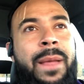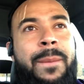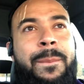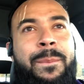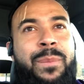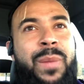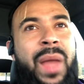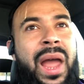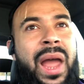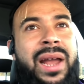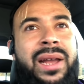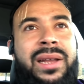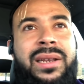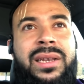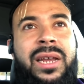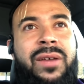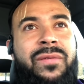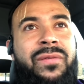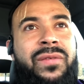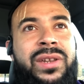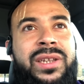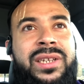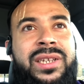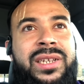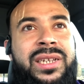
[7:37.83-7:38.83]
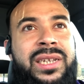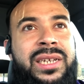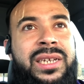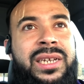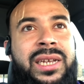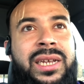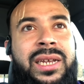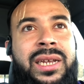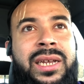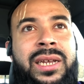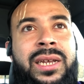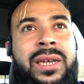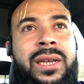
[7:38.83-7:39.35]
I can definitely
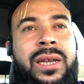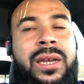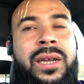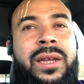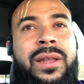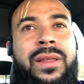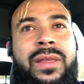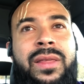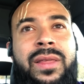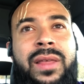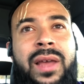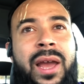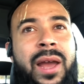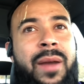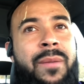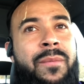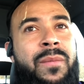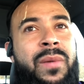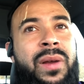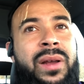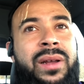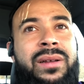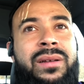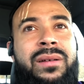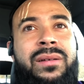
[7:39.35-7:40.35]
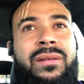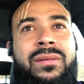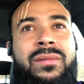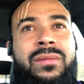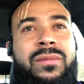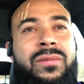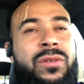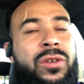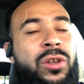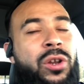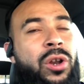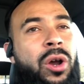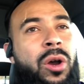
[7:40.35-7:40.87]
see them,
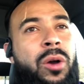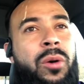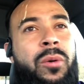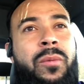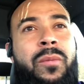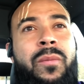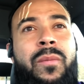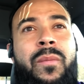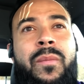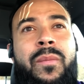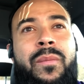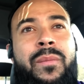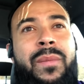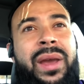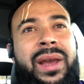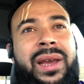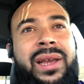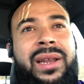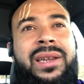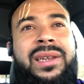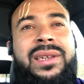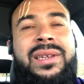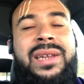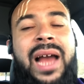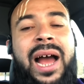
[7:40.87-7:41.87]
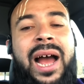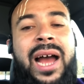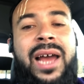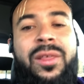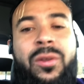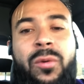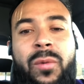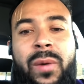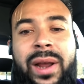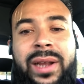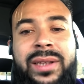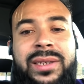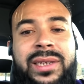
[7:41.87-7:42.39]
you know, making this guy the
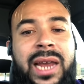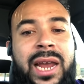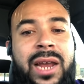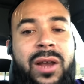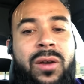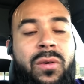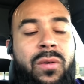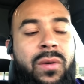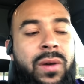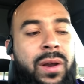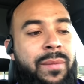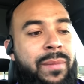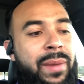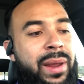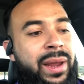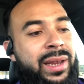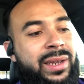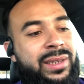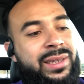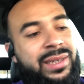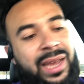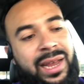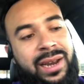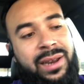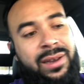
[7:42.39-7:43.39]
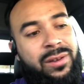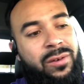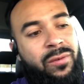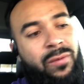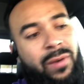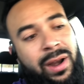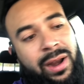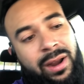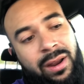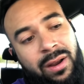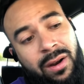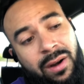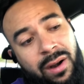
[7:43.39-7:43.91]
right tackle and making Titus the
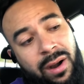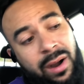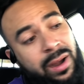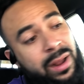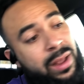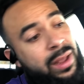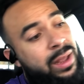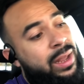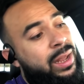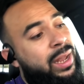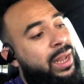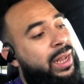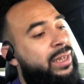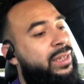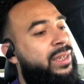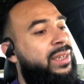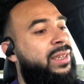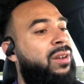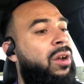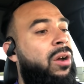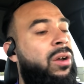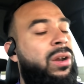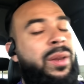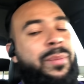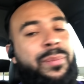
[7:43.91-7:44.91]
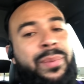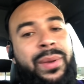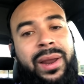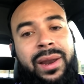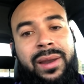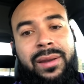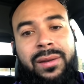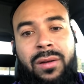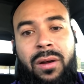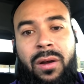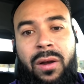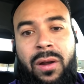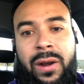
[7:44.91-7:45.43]
right guard. It just all depends
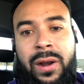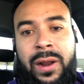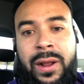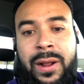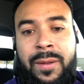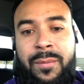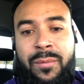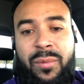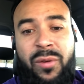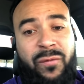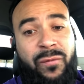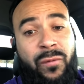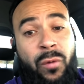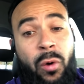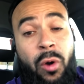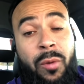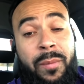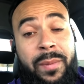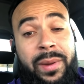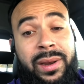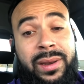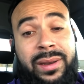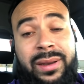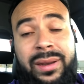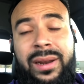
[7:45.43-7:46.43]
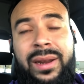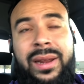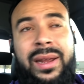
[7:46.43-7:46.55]
on performance,